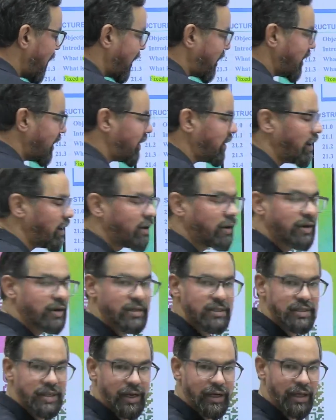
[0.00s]
end interest
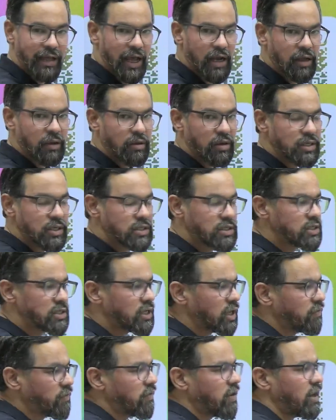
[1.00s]
rate calculations.
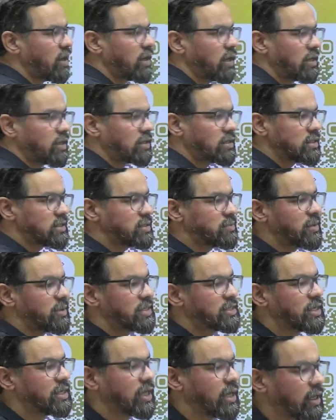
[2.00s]
Front end is
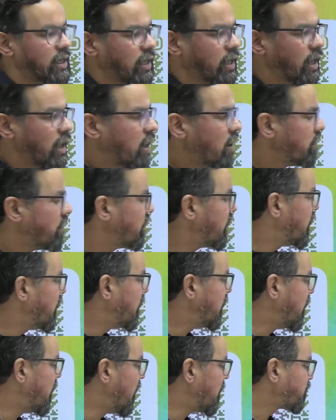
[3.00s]
basically
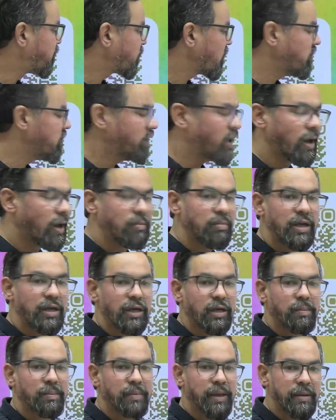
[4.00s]
where we are making
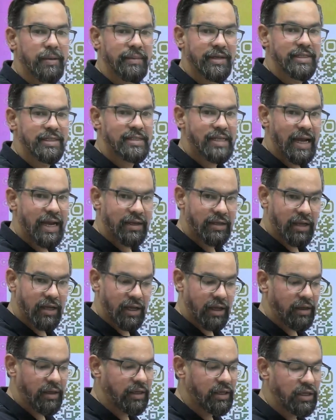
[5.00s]
payments at the
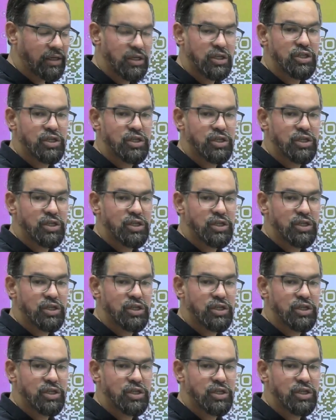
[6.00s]
initial,